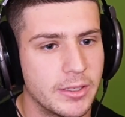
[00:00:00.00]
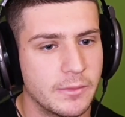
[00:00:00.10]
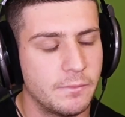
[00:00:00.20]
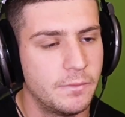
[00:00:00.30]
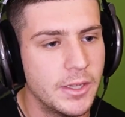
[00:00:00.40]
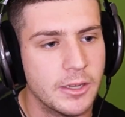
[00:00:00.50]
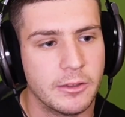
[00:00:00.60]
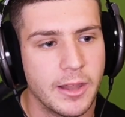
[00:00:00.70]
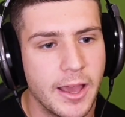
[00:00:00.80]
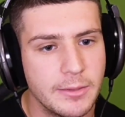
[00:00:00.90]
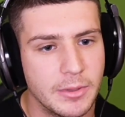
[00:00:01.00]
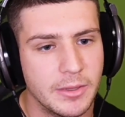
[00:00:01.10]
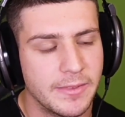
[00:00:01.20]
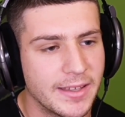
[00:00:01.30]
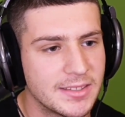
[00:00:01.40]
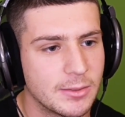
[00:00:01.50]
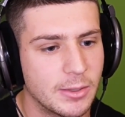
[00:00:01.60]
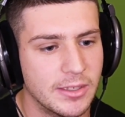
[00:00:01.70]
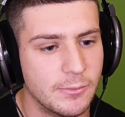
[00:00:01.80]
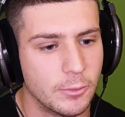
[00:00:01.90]
Like fit and alignment, that's
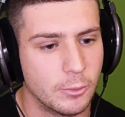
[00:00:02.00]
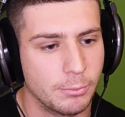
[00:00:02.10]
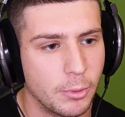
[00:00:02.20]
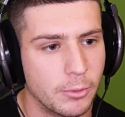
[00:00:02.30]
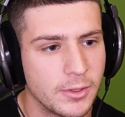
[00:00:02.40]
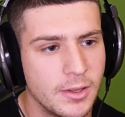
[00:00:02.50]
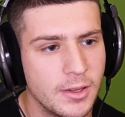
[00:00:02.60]
the difficult part.